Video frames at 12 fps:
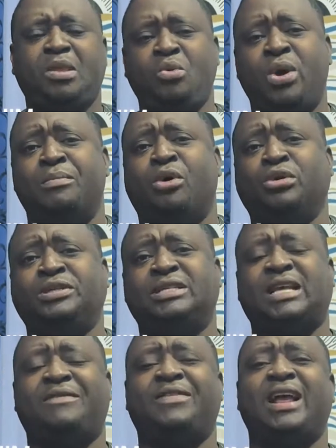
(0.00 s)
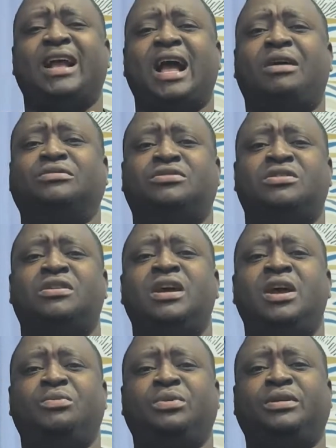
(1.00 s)
When Moses have an encounter
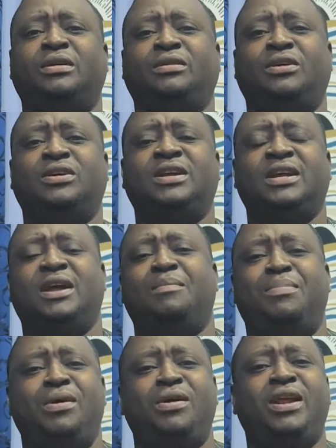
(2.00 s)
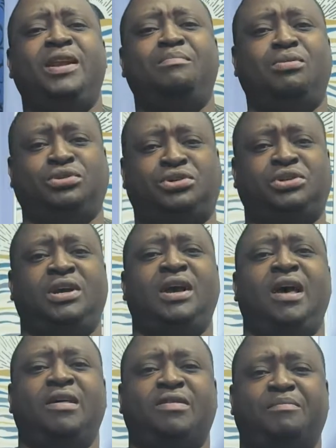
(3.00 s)
with the Lord in the burning bush,
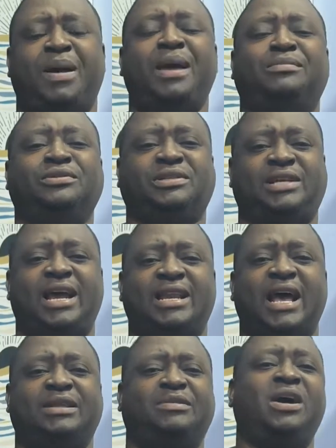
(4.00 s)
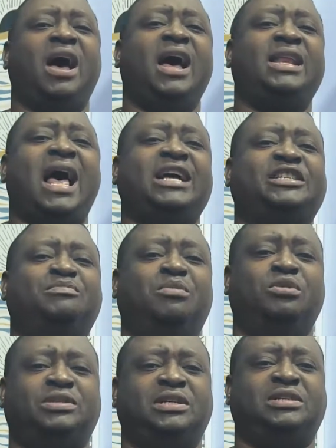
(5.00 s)
the Bible said that God asked
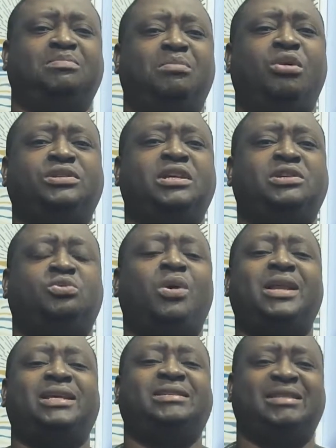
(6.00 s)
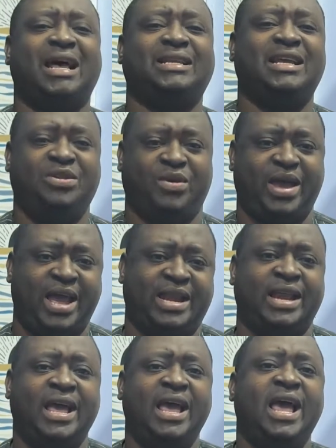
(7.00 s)
Moses, Moses, what is that in your
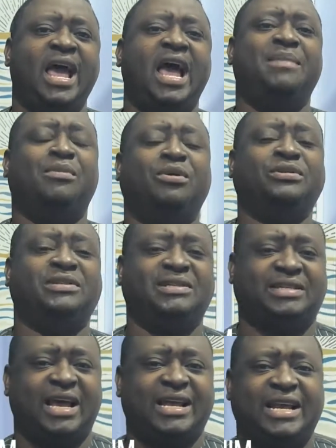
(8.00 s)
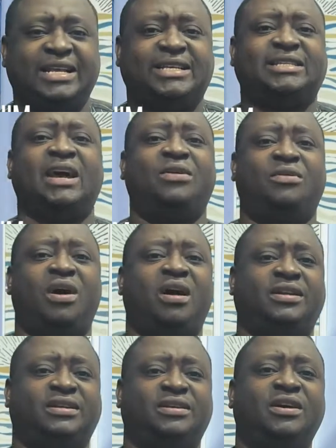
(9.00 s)
hand? And Moses said, it is a
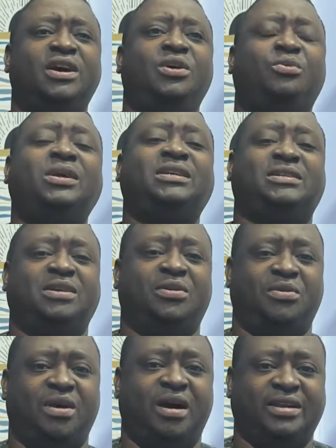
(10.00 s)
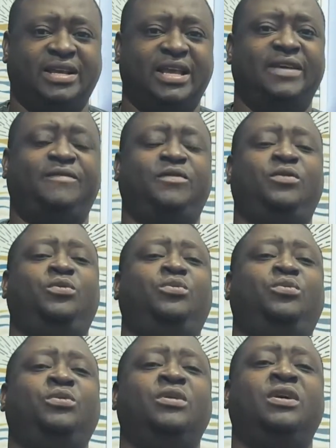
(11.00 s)
rod. What is a rod? If
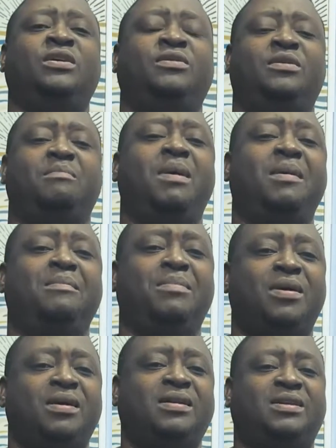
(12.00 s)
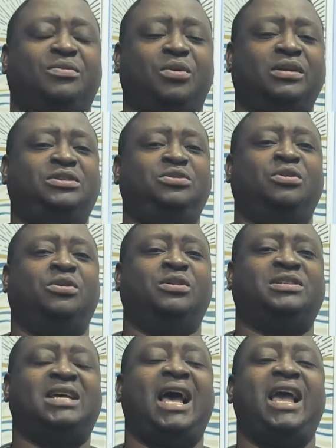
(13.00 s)
you remembered what
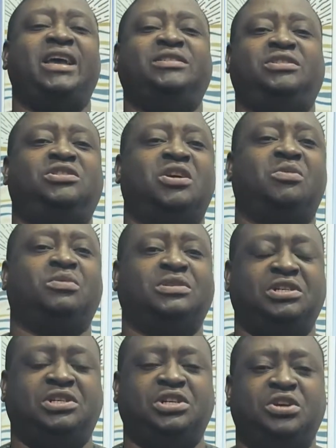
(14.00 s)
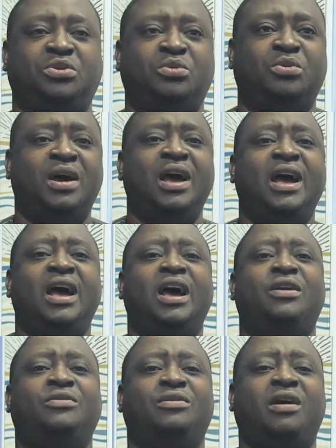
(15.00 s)
your science teacher was teaching you,
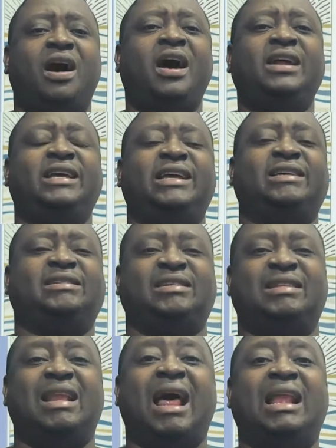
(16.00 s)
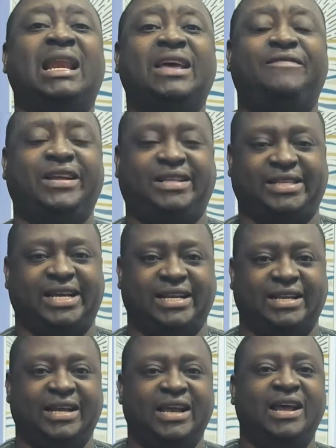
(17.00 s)
a rod is a non-living
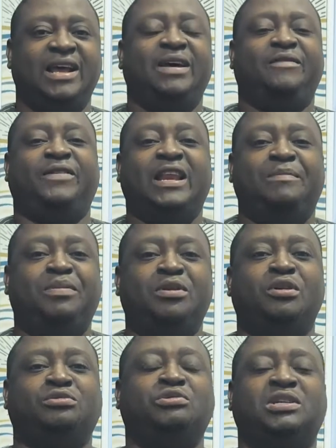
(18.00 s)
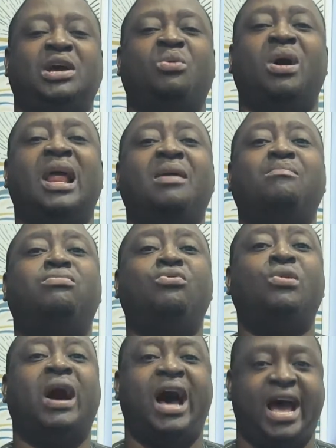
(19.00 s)
thing. Filipinos will say walang
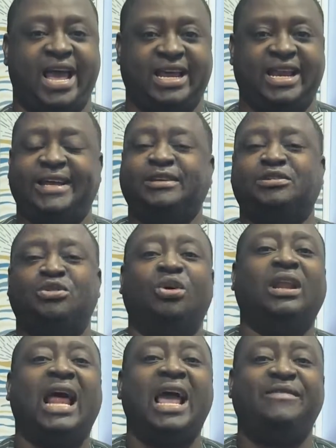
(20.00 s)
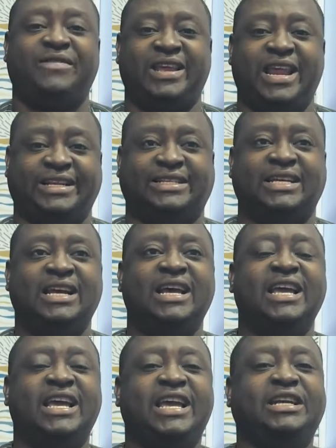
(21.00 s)
buhay, there is no life in it.
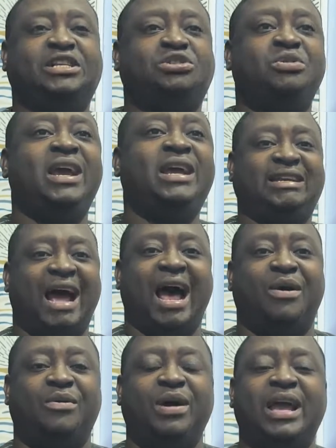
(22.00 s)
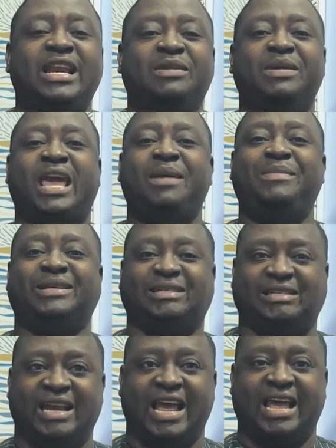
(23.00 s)
He threw down and it became a
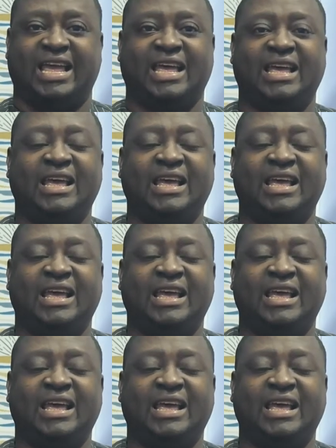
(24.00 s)
snake.